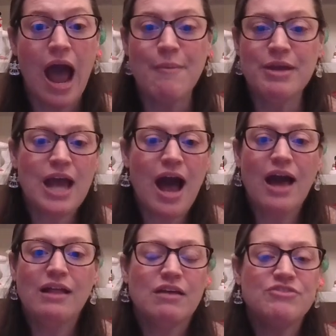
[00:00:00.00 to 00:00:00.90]

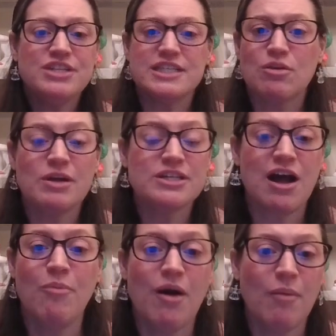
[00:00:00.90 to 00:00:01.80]
I loved it so much,
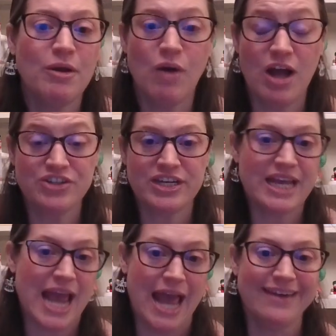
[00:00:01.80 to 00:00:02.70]
I'll probably watch it
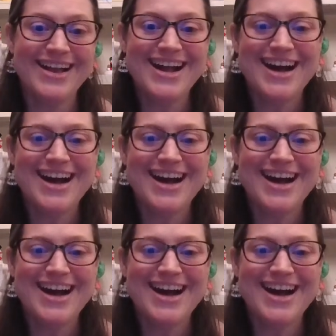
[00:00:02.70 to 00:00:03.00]
again.